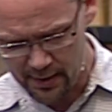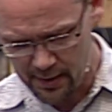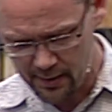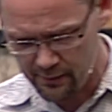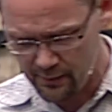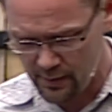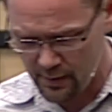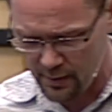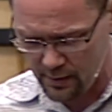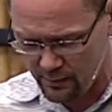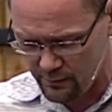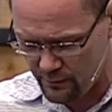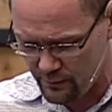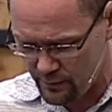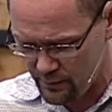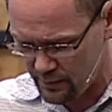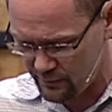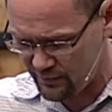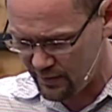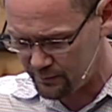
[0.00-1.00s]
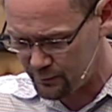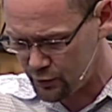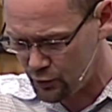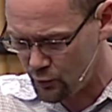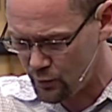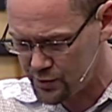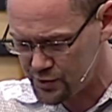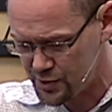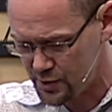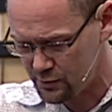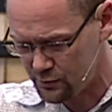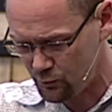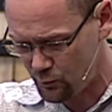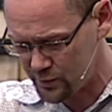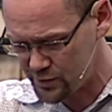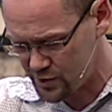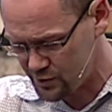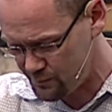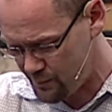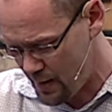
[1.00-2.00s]
it in the, the Septuagint,
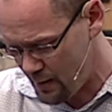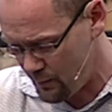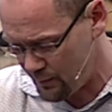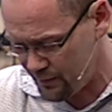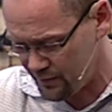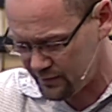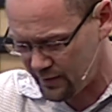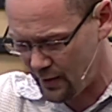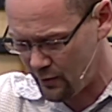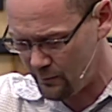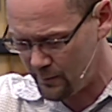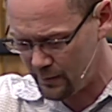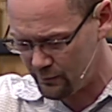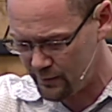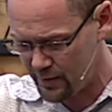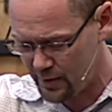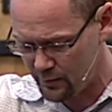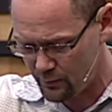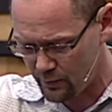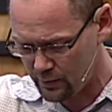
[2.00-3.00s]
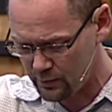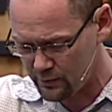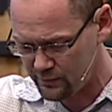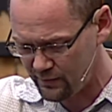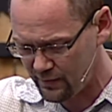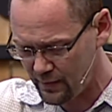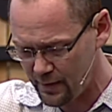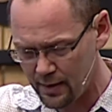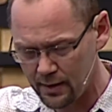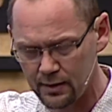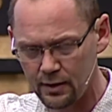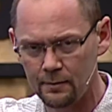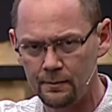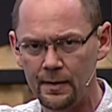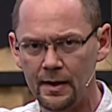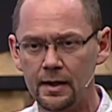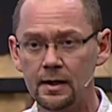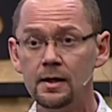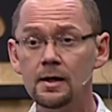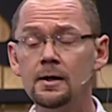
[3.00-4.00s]
which is probably what this guy would be reading. We're going to see that in a little
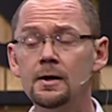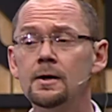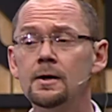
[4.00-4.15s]
bit.